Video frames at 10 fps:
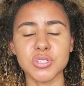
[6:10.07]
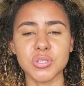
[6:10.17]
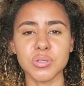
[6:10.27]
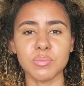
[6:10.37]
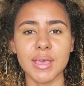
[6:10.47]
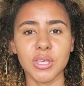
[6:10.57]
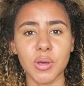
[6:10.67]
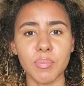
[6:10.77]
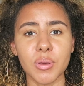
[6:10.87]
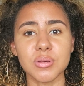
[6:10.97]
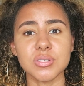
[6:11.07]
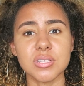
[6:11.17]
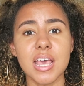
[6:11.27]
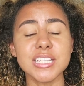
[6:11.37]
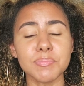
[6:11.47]
to make your
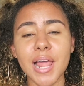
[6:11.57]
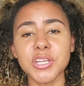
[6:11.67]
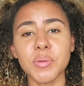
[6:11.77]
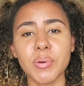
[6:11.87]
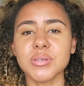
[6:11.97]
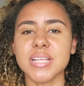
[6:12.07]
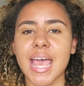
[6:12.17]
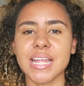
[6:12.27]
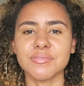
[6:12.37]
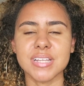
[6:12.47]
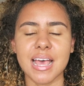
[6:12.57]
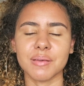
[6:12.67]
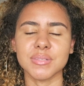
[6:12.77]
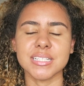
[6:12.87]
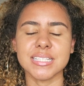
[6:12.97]
posts, to plan your posts ahead of
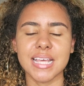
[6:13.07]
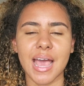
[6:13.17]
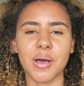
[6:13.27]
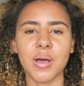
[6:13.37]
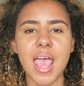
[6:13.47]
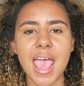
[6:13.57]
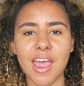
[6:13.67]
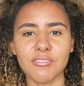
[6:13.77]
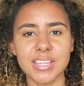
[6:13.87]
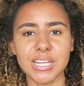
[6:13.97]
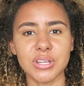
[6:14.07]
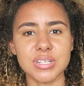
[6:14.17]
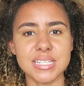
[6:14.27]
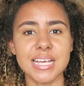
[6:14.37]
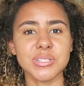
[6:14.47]
time, to see how everything
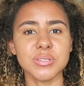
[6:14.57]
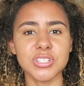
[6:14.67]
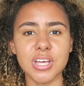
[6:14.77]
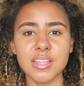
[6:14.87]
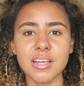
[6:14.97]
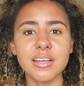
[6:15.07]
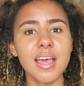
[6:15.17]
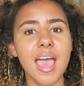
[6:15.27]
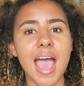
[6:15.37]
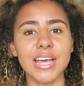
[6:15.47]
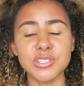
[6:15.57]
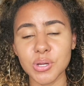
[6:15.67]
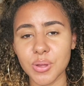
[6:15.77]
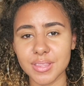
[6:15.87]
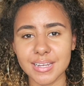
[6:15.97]
looks next to each other. I
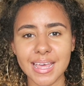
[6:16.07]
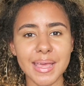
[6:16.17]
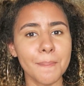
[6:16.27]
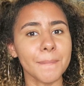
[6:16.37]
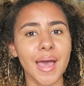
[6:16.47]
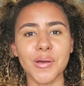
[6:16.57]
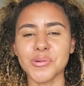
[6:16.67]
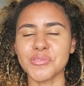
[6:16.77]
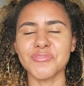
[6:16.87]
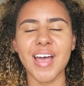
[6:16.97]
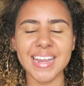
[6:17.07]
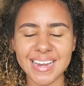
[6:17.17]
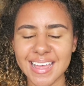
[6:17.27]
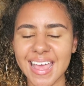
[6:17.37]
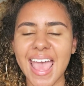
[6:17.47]
don't know the name, but I will
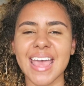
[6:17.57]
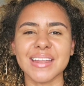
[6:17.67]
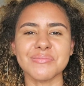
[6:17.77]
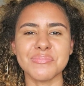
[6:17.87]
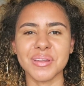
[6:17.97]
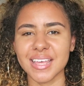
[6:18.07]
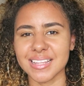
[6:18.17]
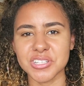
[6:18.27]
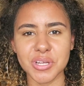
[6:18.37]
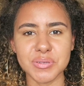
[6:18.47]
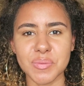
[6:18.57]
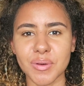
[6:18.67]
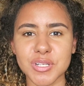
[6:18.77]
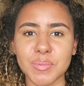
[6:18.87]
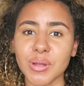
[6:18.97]
find it and put it in the description
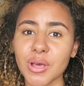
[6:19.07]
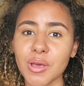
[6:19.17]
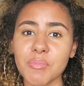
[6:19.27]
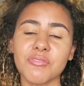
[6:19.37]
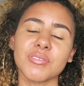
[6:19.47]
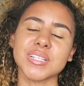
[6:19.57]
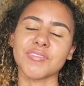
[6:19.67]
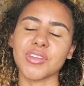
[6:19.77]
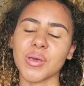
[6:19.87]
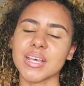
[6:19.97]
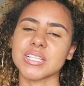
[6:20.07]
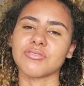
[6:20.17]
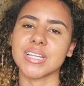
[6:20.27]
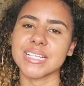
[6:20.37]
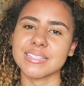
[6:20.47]
box below before this video
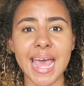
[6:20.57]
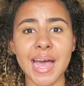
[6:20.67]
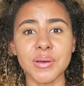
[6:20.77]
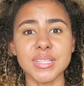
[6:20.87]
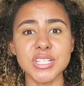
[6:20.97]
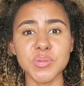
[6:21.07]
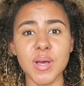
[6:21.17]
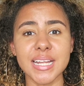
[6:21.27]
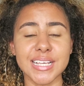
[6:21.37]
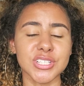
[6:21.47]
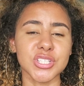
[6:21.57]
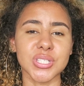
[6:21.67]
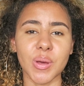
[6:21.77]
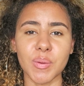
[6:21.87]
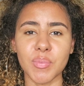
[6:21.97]
is released. Now this one is
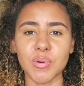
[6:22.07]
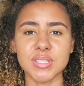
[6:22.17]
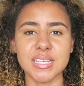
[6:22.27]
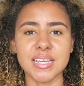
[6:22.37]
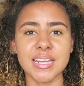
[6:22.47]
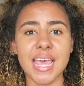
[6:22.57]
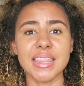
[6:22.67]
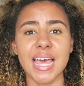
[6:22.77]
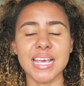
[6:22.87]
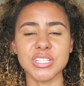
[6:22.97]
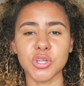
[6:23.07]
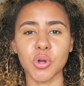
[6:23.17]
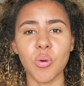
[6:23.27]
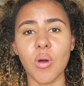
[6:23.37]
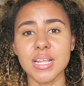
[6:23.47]
so important, and that is the
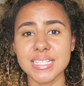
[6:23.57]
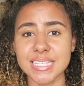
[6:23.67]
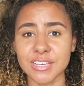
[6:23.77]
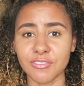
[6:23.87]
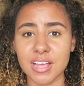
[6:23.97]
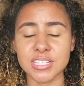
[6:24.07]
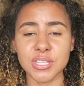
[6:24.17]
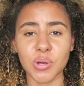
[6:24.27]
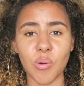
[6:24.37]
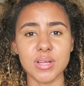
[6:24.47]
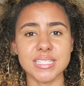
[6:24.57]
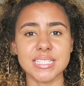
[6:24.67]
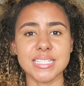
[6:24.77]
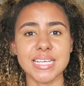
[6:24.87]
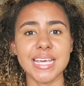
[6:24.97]
quality versus the
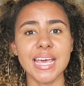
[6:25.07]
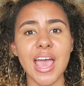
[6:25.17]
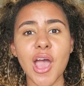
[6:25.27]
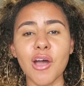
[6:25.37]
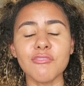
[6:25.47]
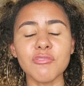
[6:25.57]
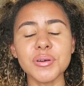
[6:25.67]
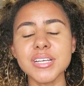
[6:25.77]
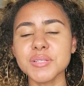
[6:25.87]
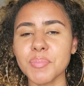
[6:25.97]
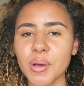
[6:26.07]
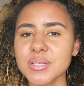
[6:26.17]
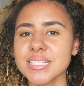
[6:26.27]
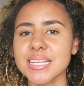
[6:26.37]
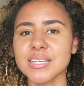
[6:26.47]
quantity. Avoid
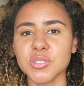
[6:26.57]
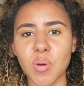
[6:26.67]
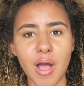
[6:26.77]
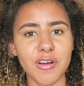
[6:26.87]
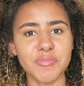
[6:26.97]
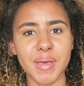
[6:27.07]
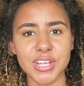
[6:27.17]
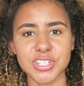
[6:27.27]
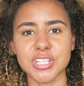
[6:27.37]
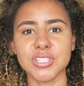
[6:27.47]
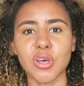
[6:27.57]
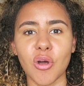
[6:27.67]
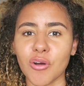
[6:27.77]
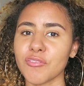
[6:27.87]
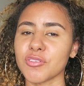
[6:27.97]
posting 12 pictures
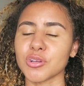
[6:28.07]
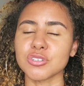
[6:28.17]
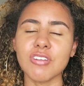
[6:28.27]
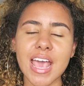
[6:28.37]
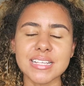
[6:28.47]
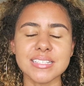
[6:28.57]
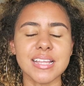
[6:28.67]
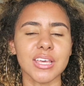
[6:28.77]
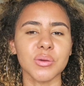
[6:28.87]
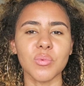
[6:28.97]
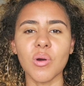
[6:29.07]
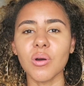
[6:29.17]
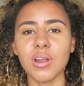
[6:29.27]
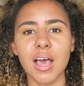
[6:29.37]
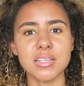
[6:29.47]
of your dress that you
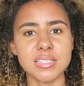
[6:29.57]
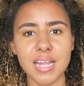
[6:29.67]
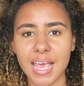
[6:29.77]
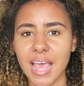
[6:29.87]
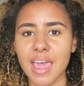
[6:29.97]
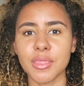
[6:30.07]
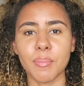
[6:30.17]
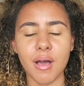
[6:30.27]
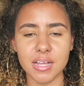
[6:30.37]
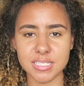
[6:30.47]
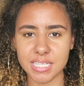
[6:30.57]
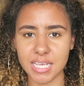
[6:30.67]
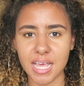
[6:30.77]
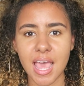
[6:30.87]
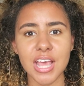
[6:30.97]
wore last night at the
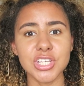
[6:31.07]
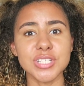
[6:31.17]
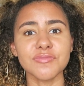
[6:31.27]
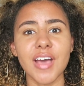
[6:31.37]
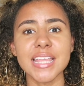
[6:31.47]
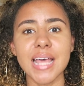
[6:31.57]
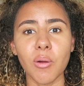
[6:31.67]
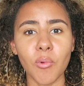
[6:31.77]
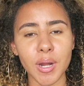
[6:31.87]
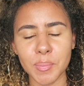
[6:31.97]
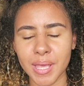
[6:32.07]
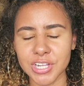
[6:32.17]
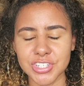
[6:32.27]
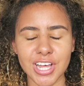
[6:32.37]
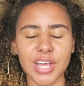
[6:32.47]
party. Just find that one
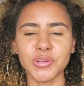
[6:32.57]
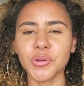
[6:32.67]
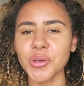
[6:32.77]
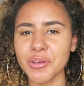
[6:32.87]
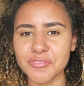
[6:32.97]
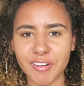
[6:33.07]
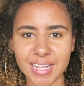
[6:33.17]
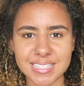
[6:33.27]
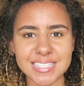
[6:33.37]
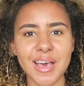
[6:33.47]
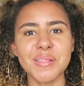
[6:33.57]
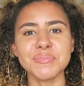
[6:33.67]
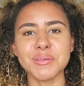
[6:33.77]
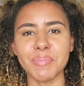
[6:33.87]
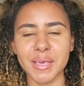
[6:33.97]
picture, annoy your friends, tell
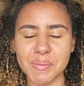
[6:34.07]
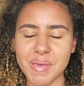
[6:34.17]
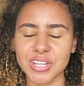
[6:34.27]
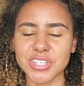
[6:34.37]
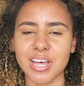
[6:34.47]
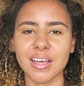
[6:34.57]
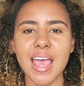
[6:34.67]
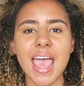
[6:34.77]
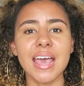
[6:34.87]
them to pick a picture.